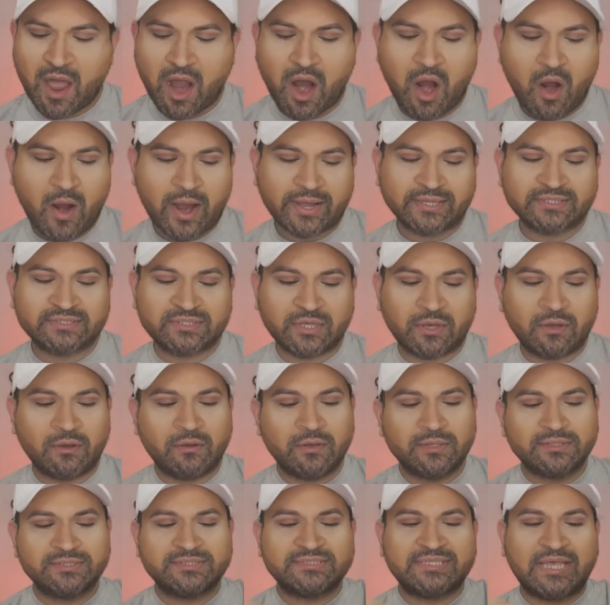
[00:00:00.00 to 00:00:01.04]
All right, so
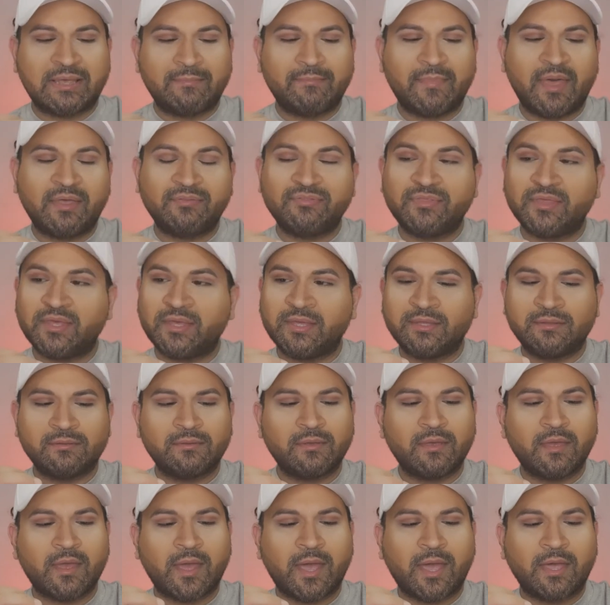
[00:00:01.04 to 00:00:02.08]
same method.
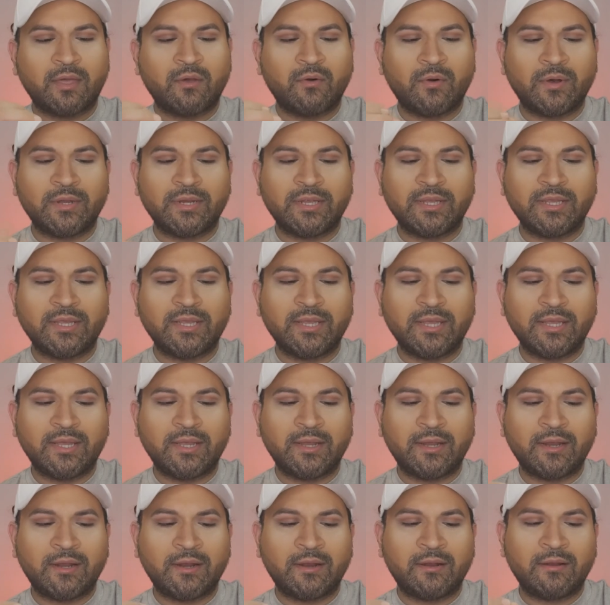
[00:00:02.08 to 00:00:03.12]
I go in
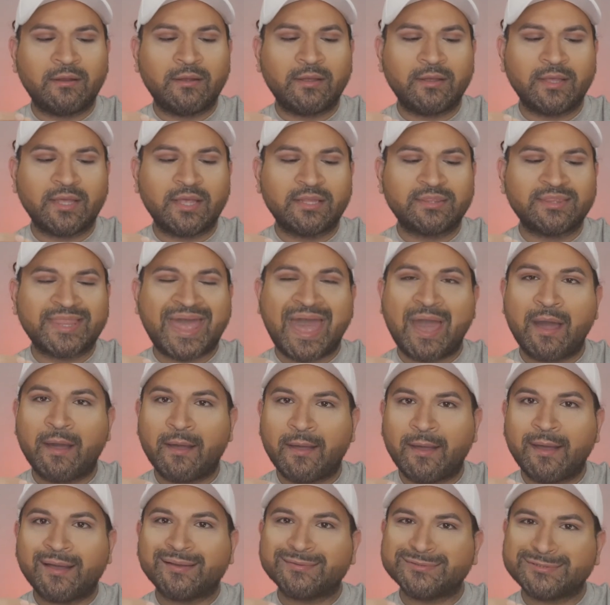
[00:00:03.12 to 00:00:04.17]
here, get that
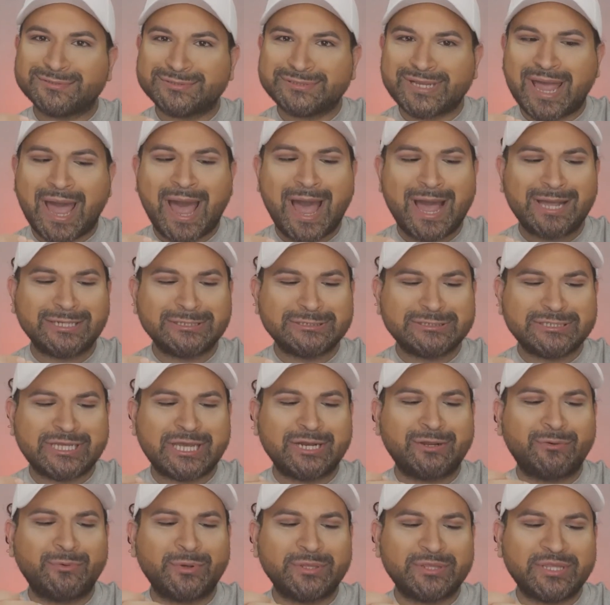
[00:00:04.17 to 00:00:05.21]

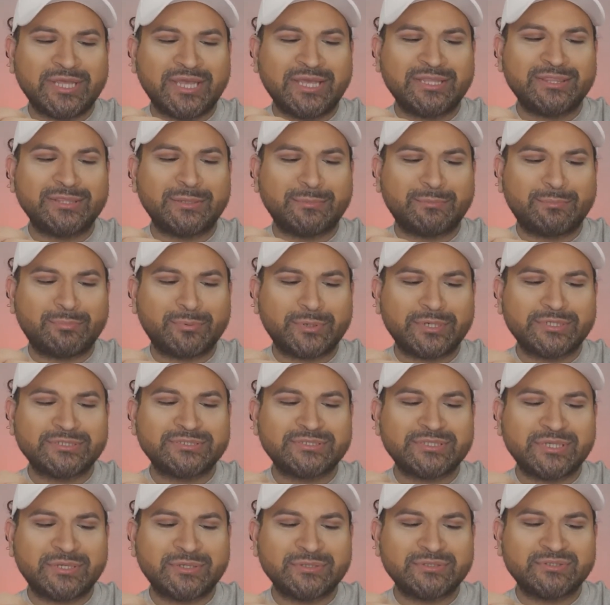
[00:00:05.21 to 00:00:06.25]
eyeshadow within the
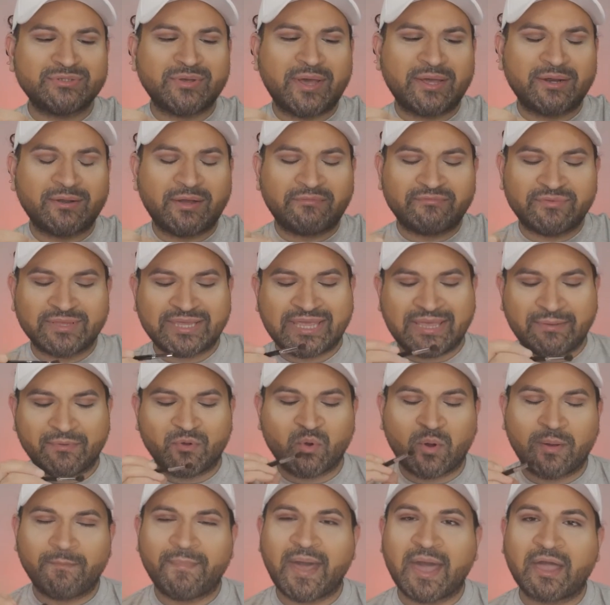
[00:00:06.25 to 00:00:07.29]
bristles so I don't have to keep
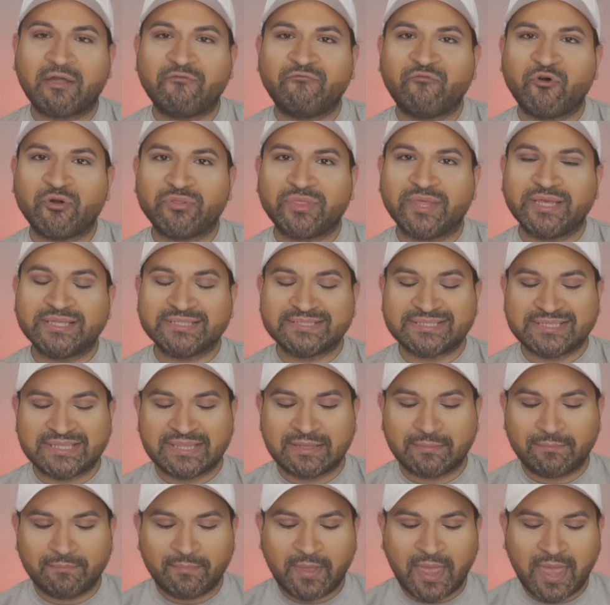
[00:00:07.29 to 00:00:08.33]
going back and forth into
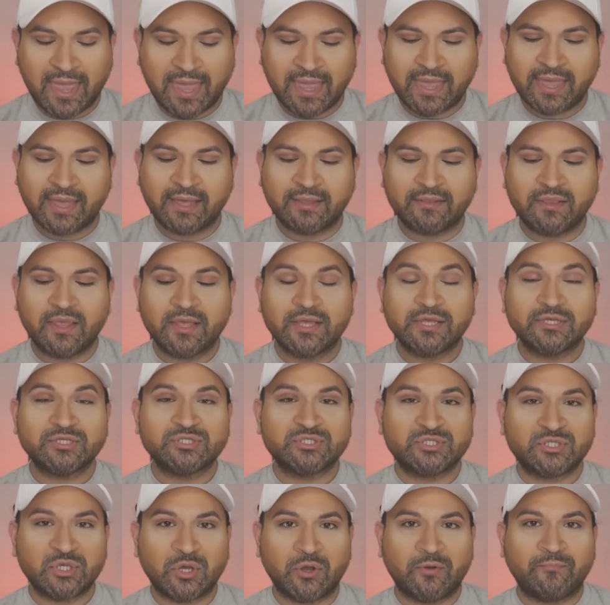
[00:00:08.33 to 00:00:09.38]
the pan.
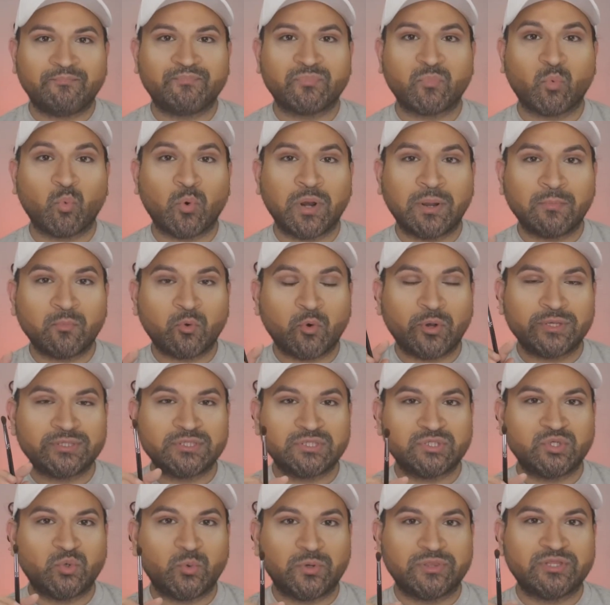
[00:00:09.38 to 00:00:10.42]
So what I'm going to
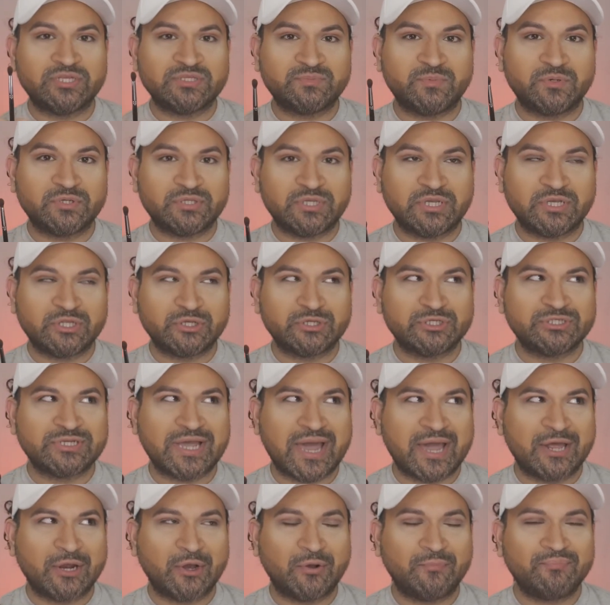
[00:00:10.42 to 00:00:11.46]
do with this particular
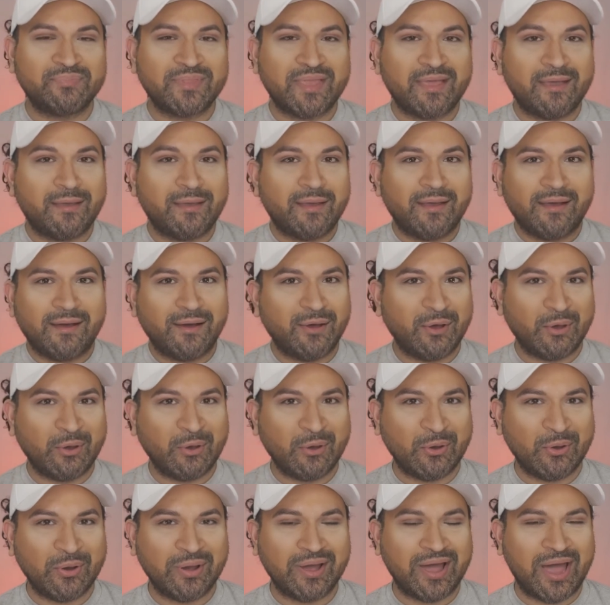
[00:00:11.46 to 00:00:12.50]
shadow,
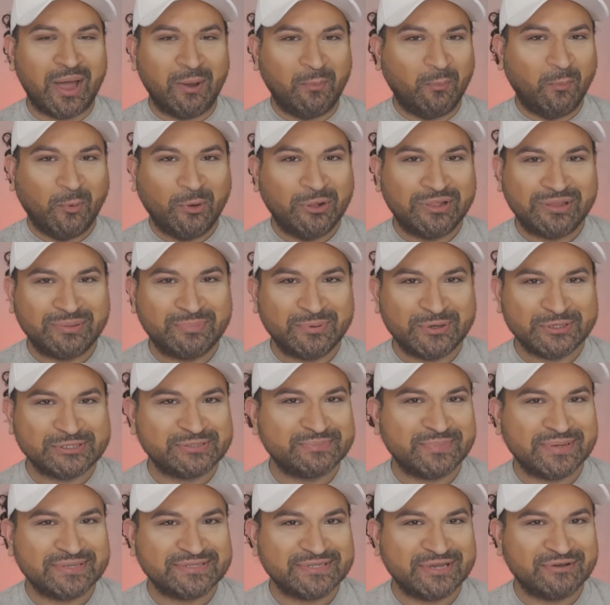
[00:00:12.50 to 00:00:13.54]
I'm really
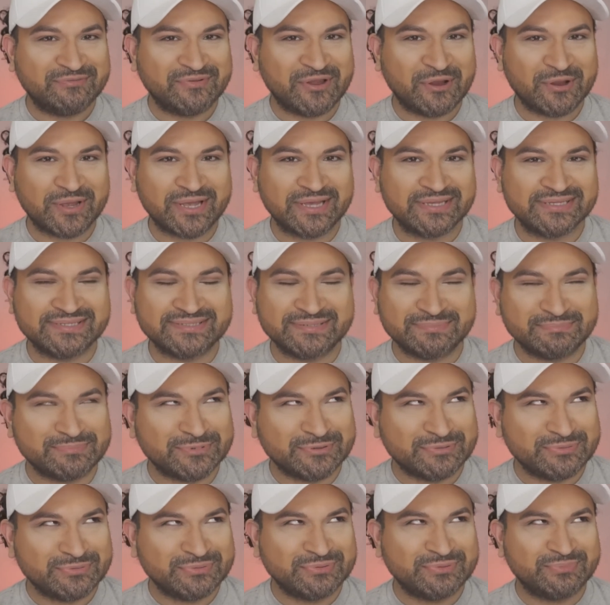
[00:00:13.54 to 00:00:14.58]
pushing myself here because,
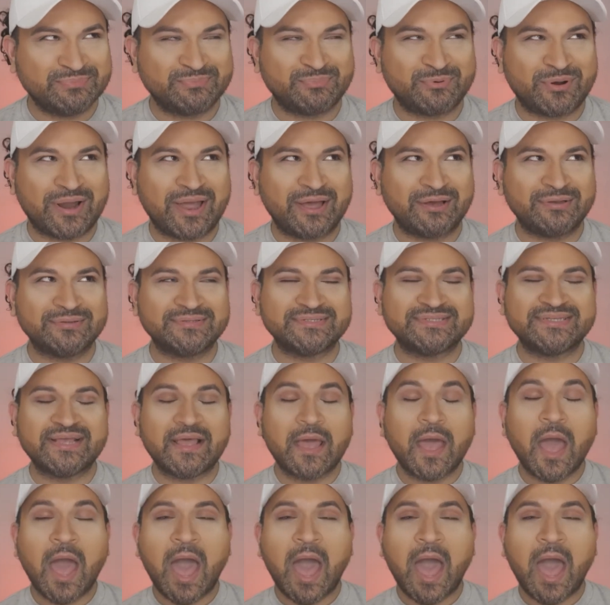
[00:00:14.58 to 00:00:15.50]
oh, browns.